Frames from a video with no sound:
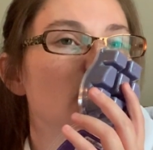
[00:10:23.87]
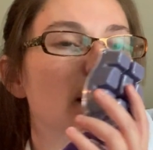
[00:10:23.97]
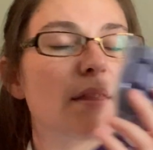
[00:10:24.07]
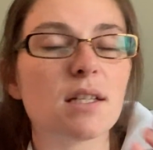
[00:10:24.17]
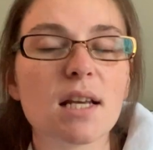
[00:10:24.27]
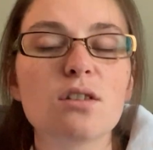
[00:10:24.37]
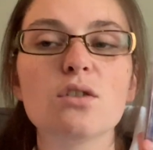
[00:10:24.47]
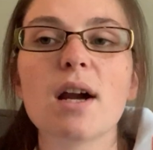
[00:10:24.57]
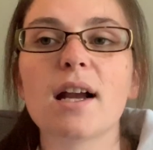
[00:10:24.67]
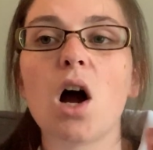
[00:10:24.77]
In the
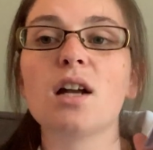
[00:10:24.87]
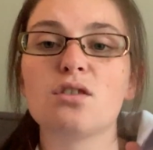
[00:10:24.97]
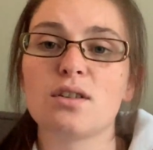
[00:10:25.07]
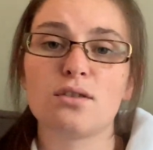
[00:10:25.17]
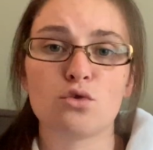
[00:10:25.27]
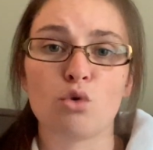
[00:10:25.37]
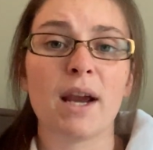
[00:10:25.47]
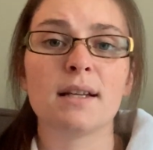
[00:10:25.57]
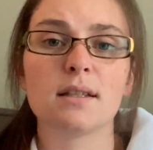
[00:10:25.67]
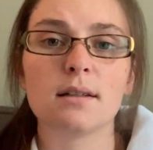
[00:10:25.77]
tester, I got just
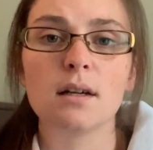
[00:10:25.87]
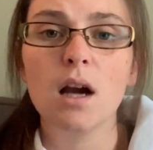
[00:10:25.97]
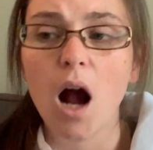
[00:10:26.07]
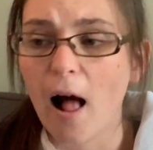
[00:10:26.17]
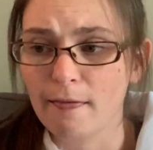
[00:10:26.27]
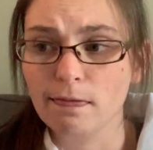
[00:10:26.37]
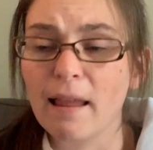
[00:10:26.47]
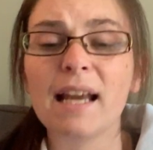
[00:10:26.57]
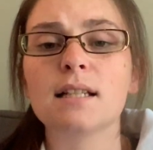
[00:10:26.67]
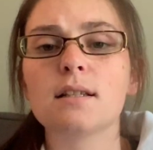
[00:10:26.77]
straight a
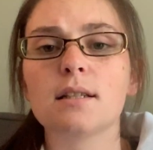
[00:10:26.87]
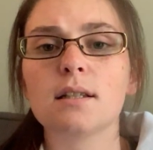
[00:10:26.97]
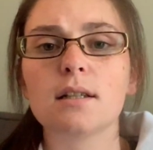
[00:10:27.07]
light